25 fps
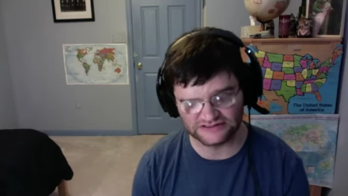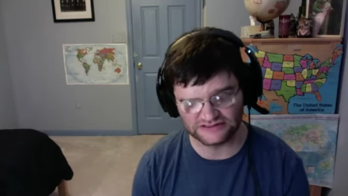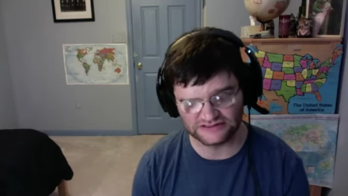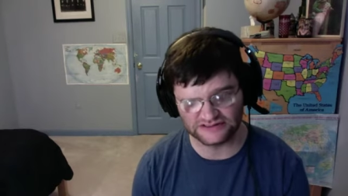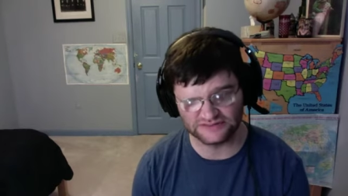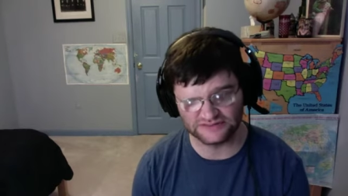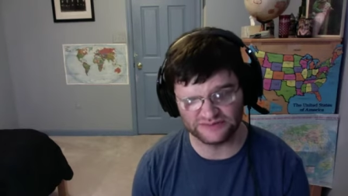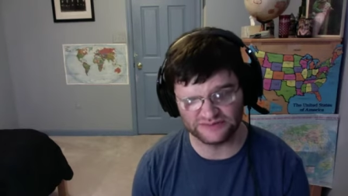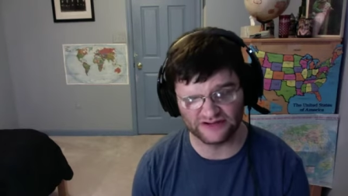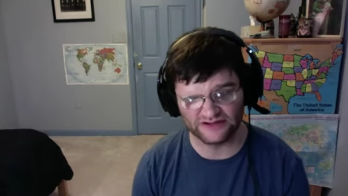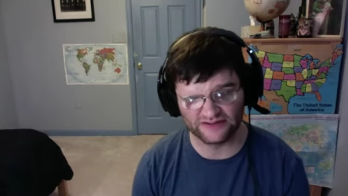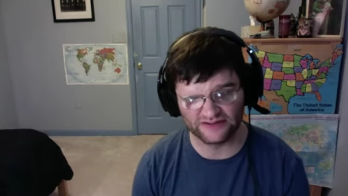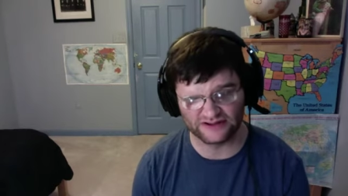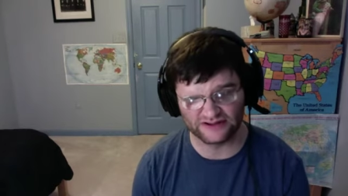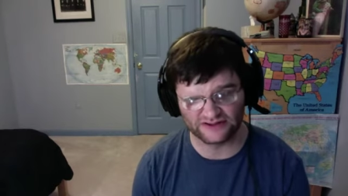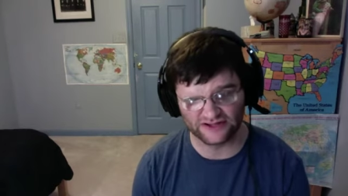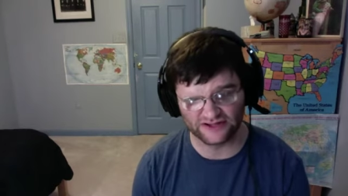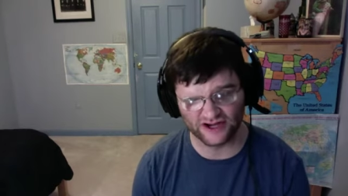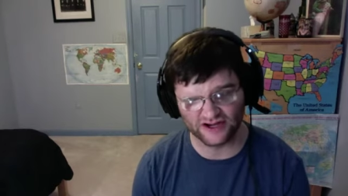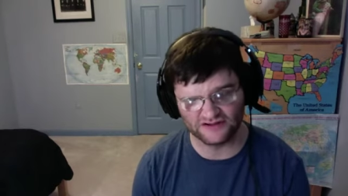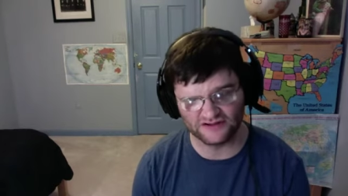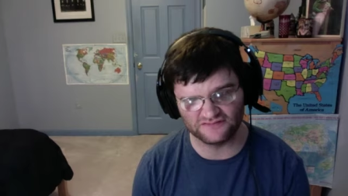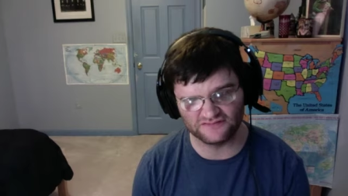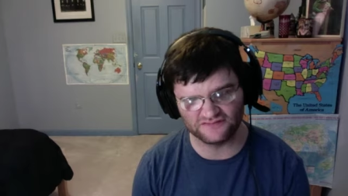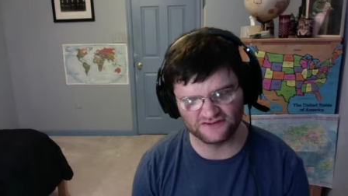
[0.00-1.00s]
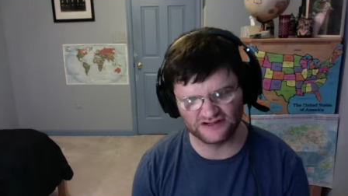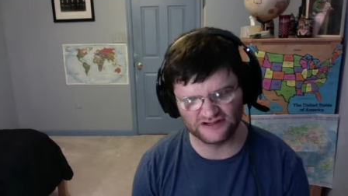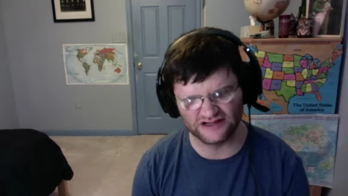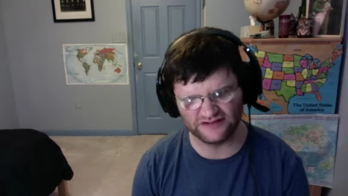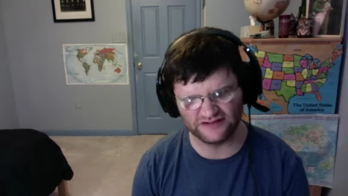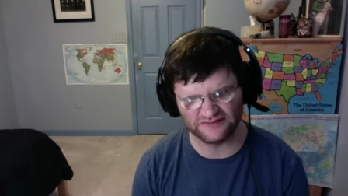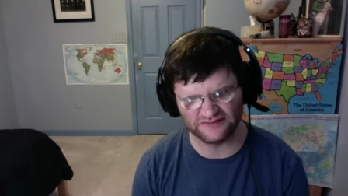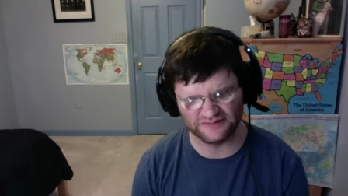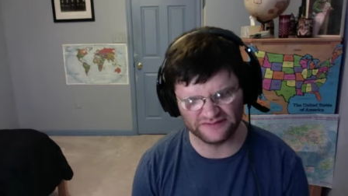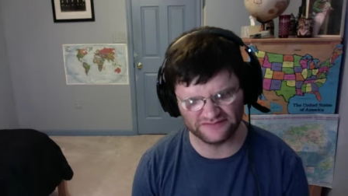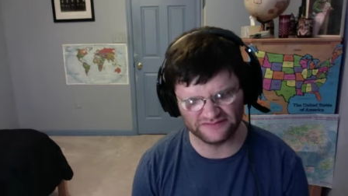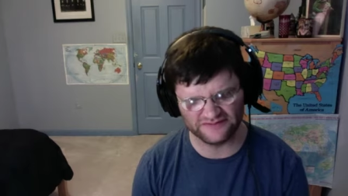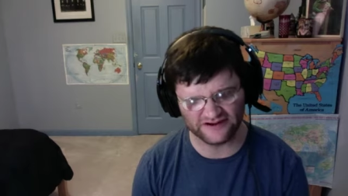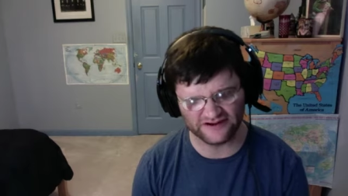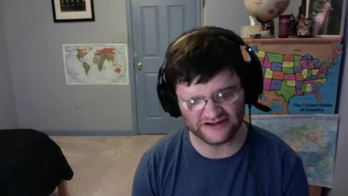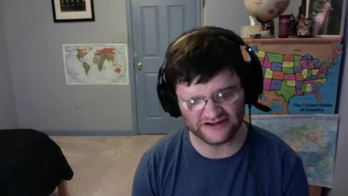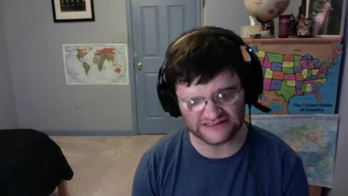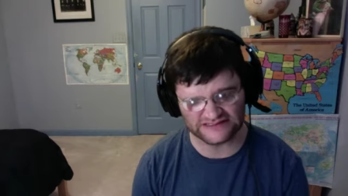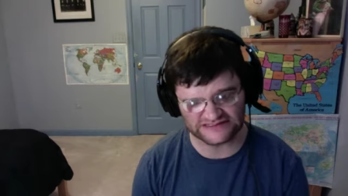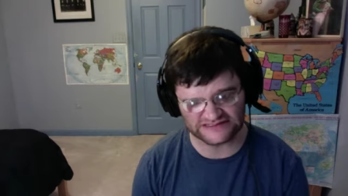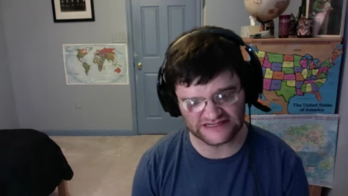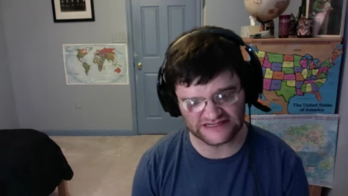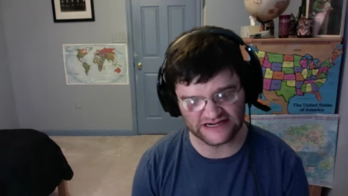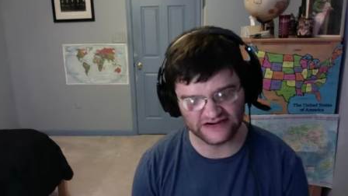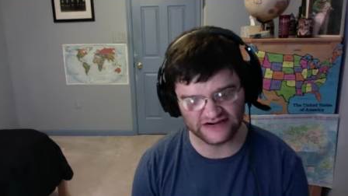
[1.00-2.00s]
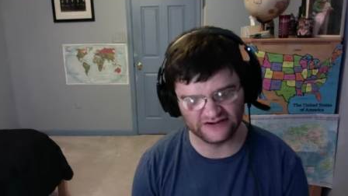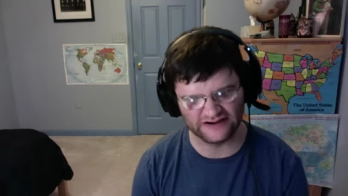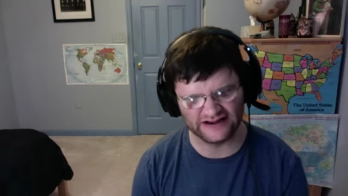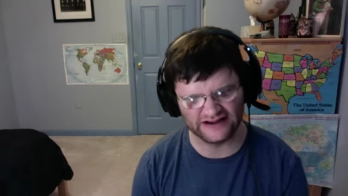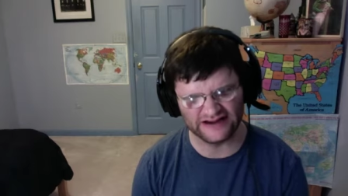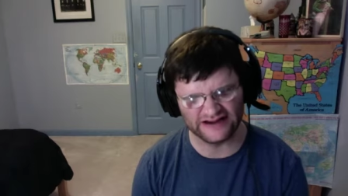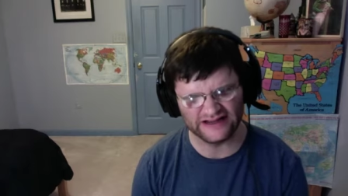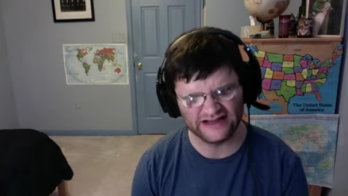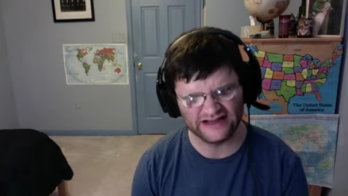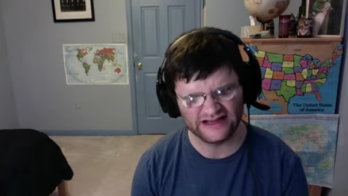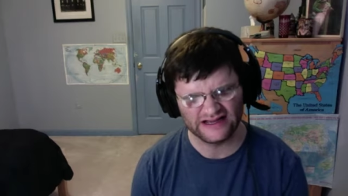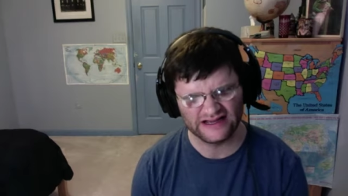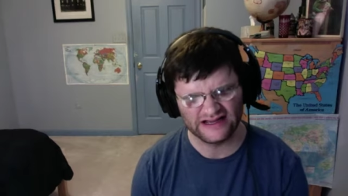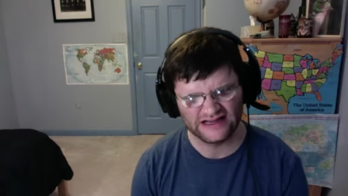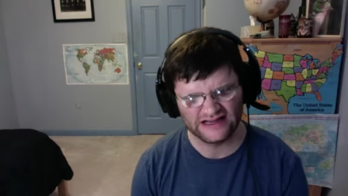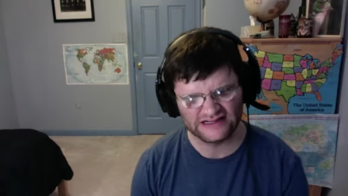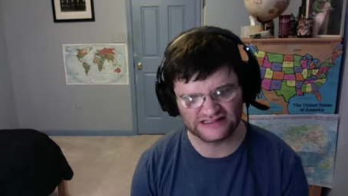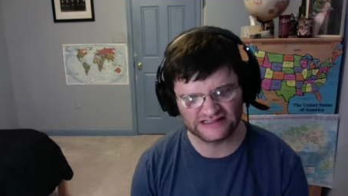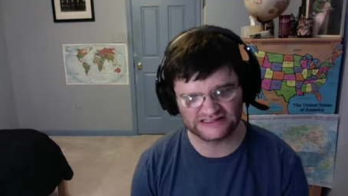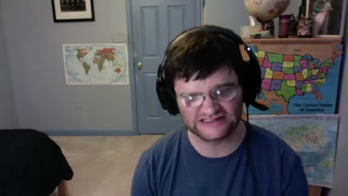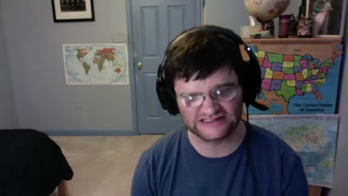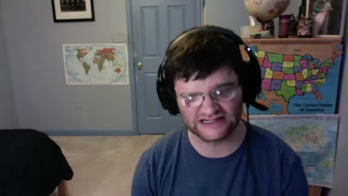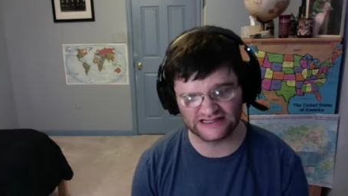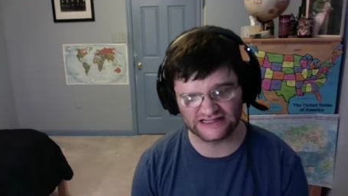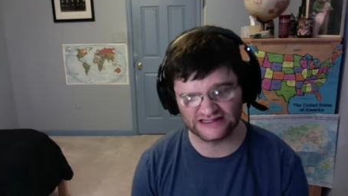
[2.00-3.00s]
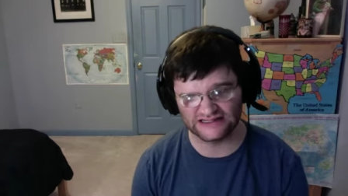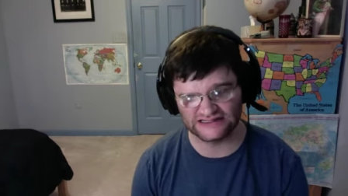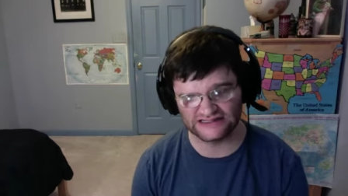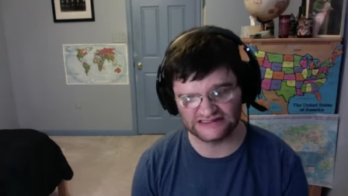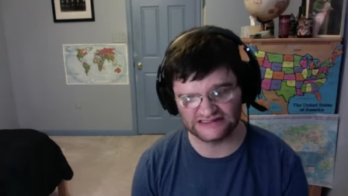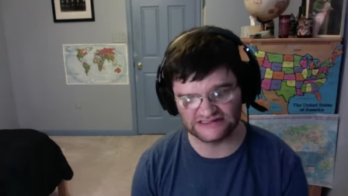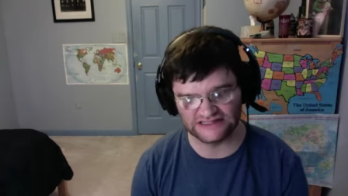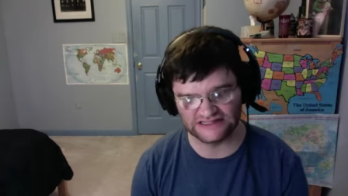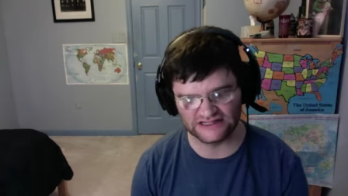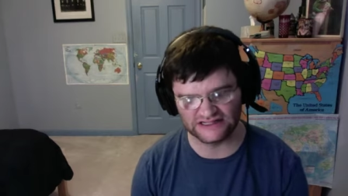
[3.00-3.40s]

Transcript: to be around law enforcement it would be very scary to suddenly oh see